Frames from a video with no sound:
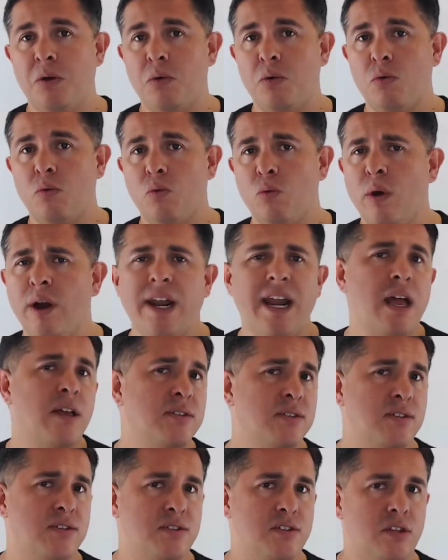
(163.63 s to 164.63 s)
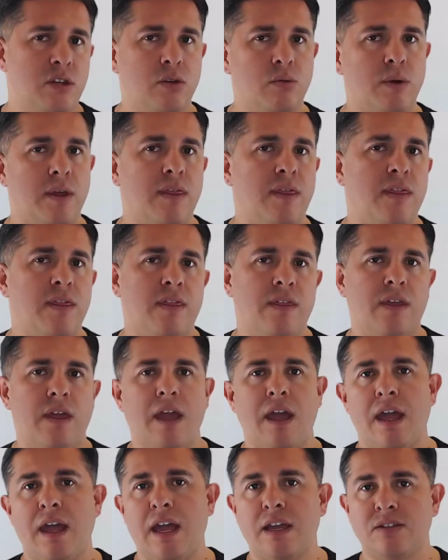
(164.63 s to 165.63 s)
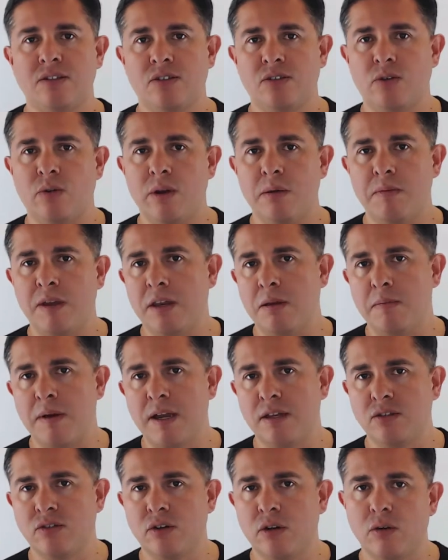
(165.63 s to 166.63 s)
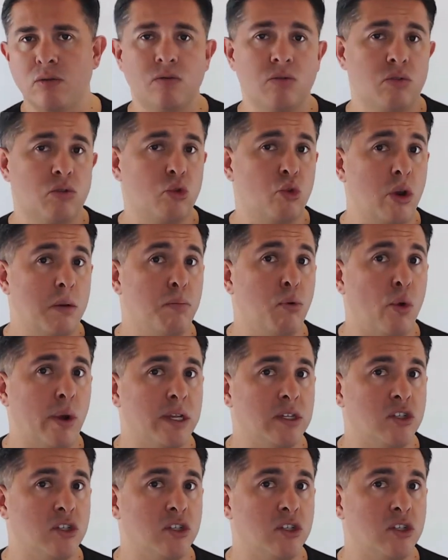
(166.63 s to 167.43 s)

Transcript: what else is new with S three Media Maestro three point